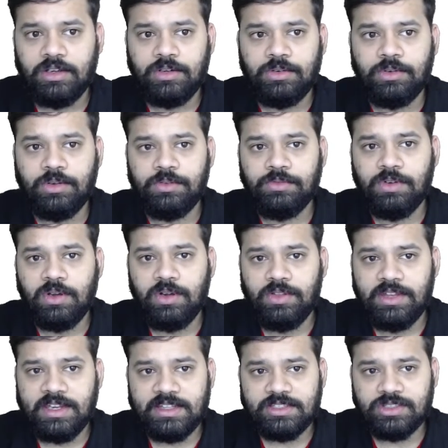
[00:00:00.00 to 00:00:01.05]
Going forward to the
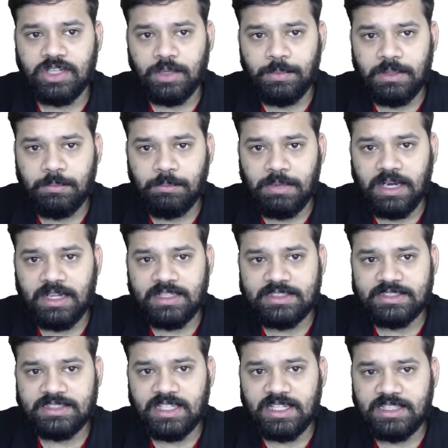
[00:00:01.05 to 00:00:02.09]
next topic,
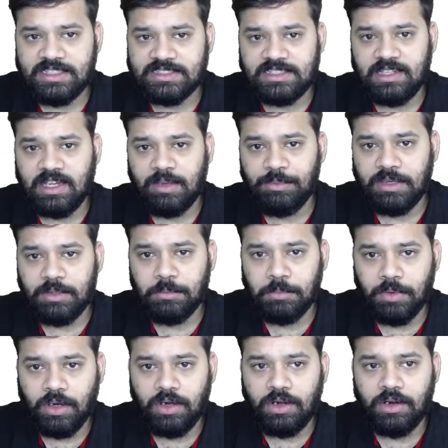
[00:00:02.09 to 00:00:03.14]
Pakistan Islamic
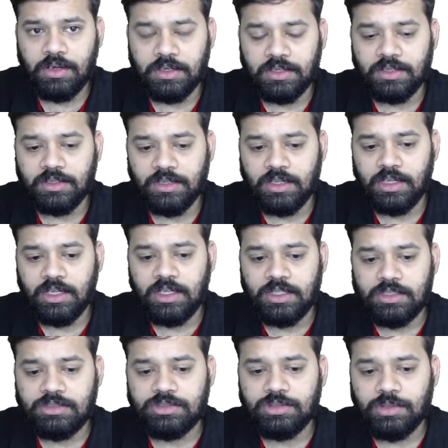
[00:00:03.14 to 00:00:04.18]
bond.
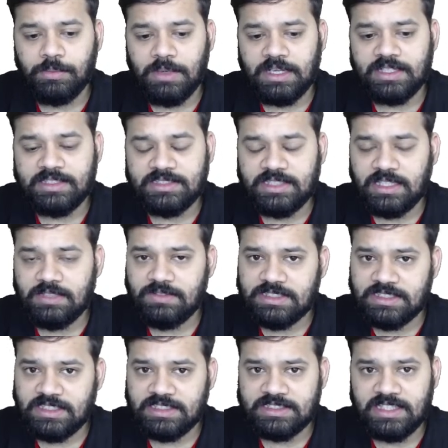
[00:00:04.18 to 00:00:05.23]
So Pakistan is
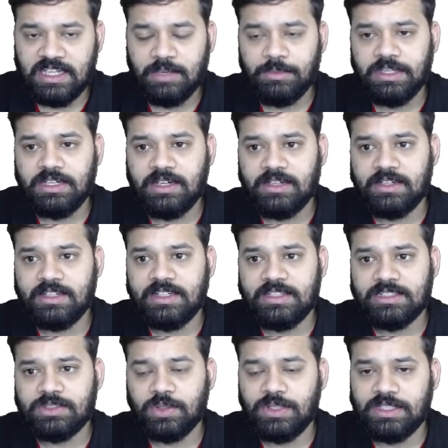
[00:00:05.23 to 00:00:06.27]
an Islamic country.
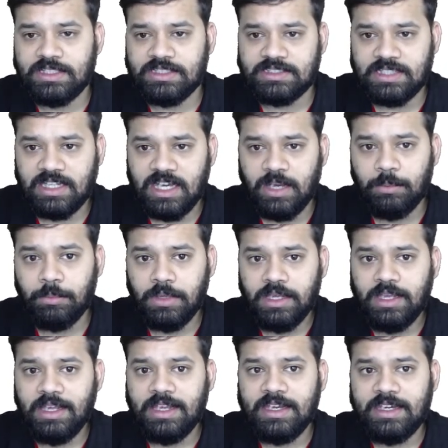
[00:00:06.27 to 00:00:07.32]
So in Islam,
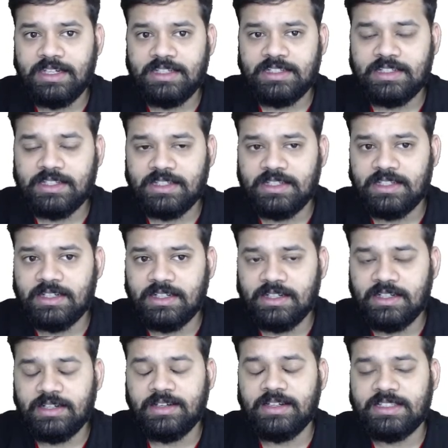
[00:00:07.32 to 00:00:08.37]

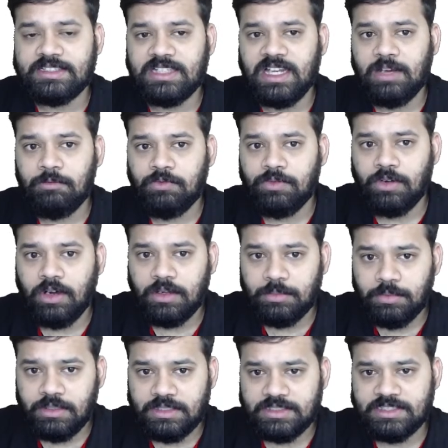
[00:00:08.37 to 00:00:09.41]
Islam
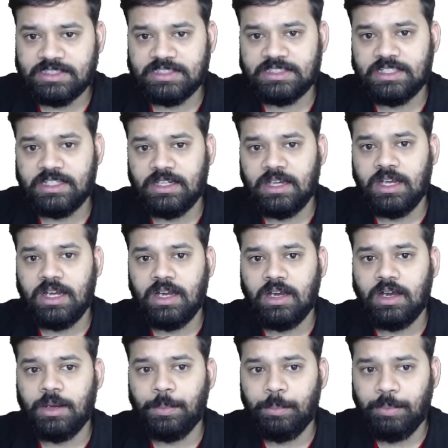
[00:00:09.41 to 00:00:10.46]
forbids
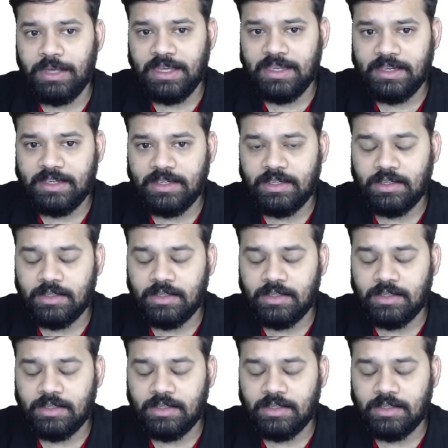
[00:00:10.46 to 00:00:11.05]
paying